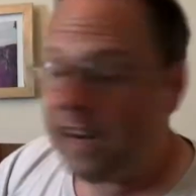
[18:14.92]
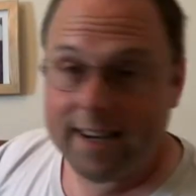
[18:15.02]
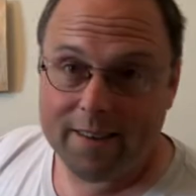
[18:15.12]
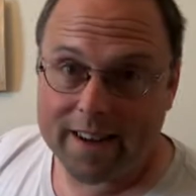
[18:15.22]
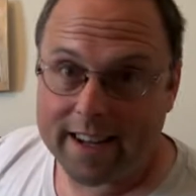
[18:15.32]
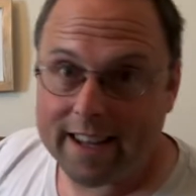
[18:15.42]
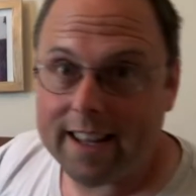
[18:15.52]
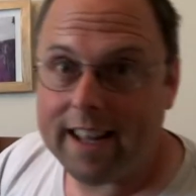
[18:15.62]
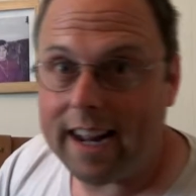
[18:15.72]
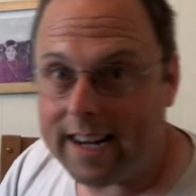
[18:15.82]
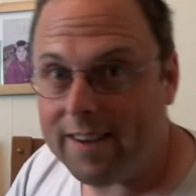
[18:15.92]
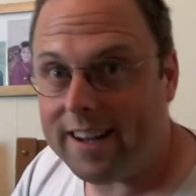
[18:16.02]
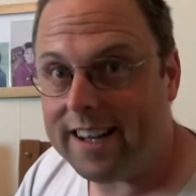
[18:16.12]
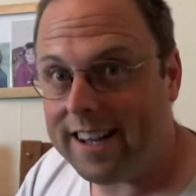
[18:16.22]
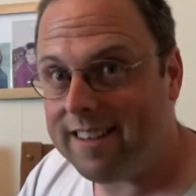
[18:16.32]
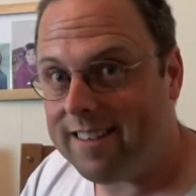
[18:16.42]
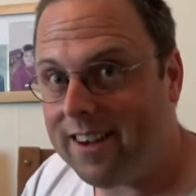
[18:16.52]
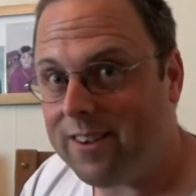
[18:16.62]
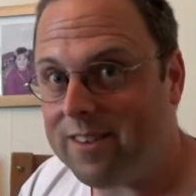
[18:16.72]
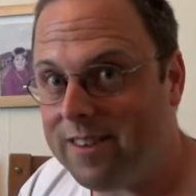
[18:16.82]
know. Anyway, let's get
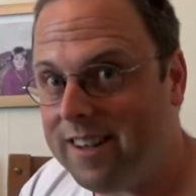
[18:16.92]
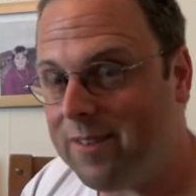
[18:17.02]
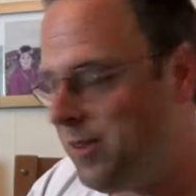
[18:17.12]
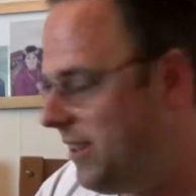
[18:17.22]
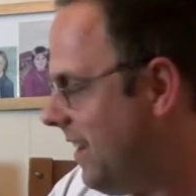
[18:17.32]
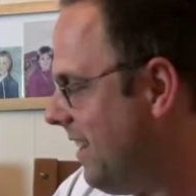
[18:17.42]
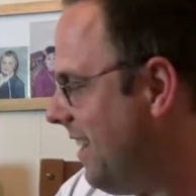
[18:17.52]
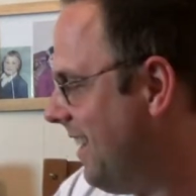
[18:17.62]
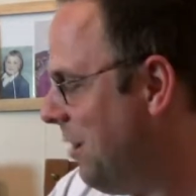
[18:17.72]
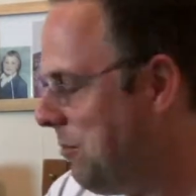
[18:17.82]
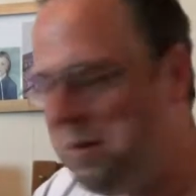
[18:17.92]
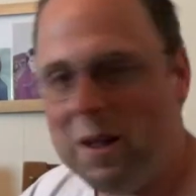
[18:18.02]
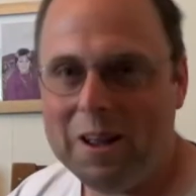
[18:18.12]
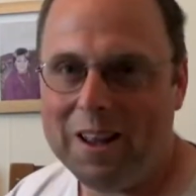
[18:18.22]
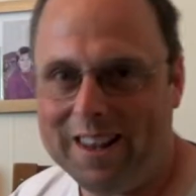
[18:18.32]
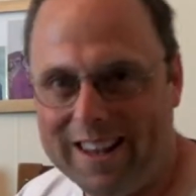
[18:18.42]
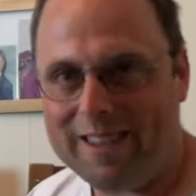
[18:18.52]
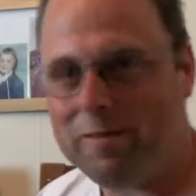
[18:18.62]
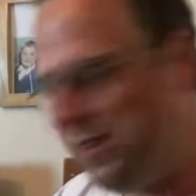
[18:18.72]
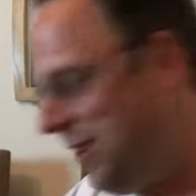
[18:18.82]
on to this one.
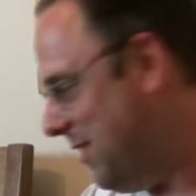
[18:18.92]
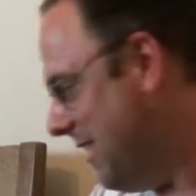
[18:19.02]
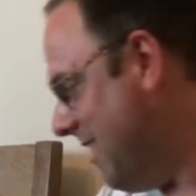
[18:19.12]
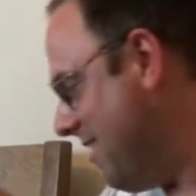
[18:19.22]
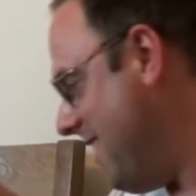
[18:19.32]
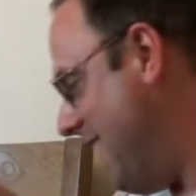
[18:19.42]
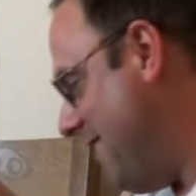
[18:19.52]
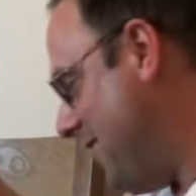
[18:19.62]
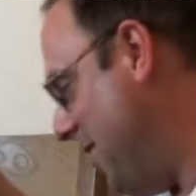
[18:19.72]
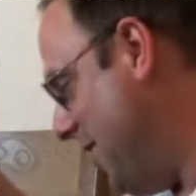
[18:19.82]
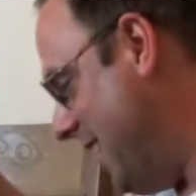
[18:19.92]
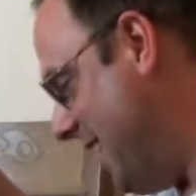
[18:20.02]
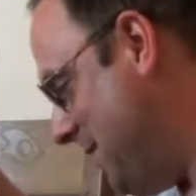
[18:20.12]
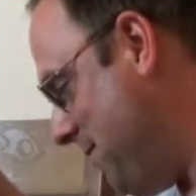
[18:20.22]
Last but not least, certainly.